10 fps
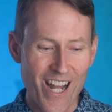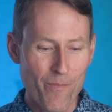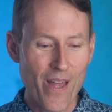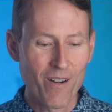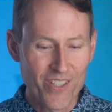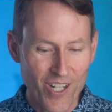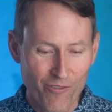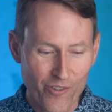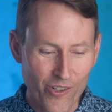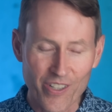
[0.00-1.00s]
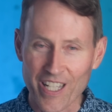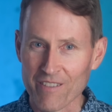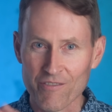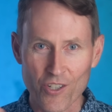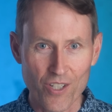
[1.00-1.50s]
I hope that was helpful.
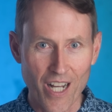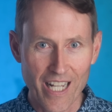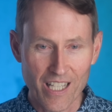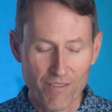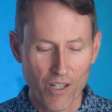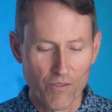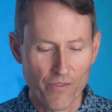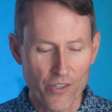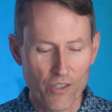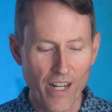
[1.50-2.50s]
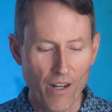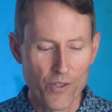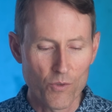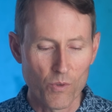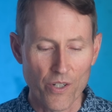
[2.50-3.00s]
Again, just a high level overview of how
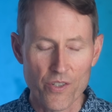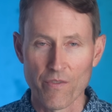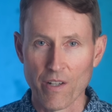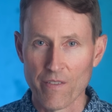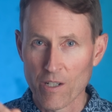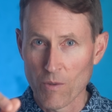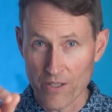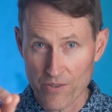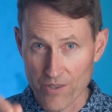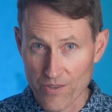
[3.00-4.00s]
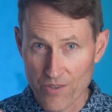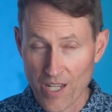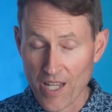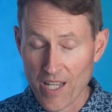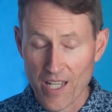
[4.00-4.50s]
this works. If you have any questions,
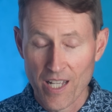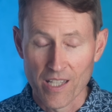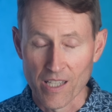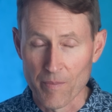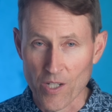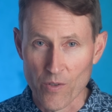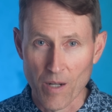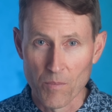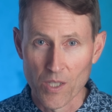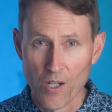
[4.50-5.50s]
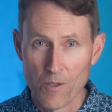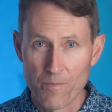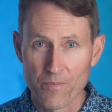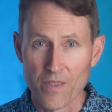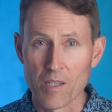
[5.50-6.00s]
let me know down below.
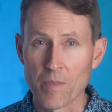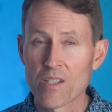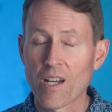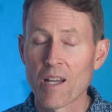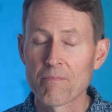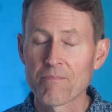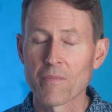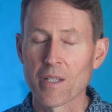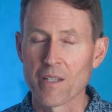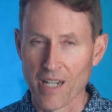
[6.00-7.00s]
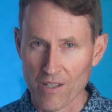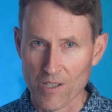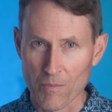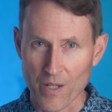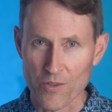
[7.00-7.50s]
In the meantime, get out
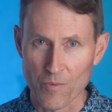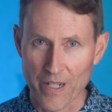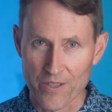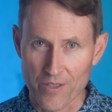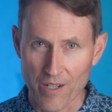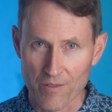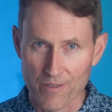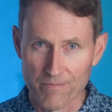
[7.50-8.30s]
there and make some great sound.